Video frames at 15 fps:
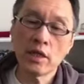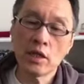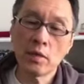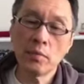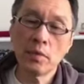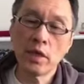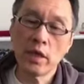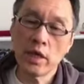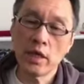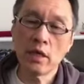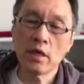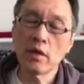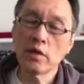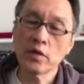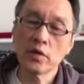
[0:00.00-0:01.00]
Chi
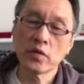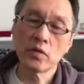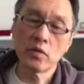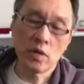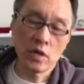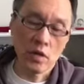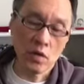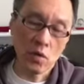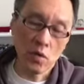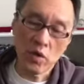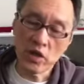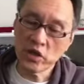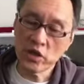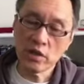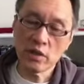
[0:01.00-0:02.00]
players also
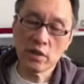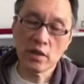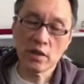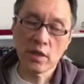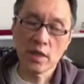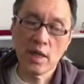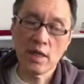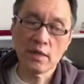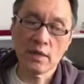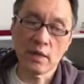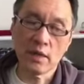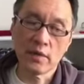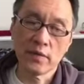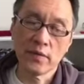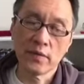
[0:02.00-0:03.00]
question this classic.
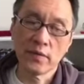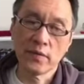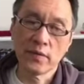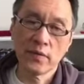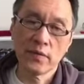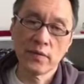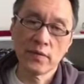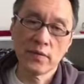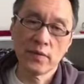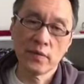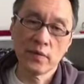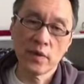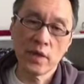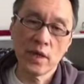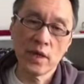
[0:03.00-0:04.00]

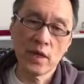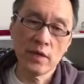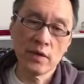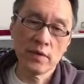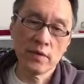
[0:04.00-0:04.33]
Okay.